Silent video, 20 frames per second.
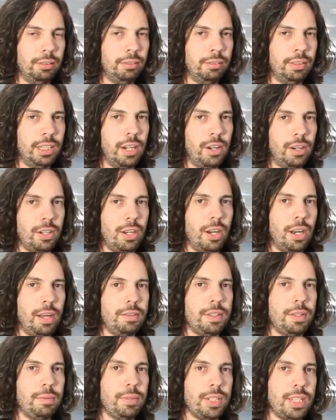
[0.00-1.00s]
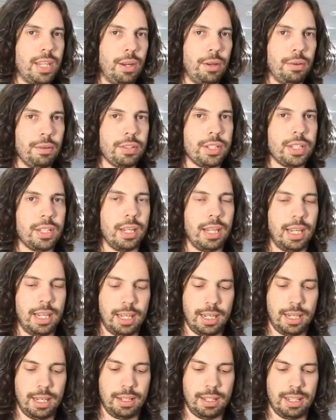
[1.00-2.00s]
the archives themselves,
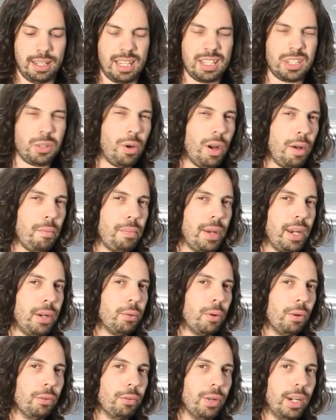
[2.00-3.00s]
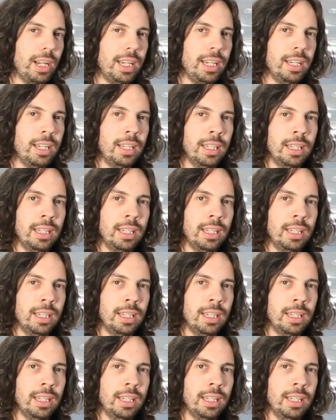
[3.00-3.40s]
uh, and that's quite a big one really.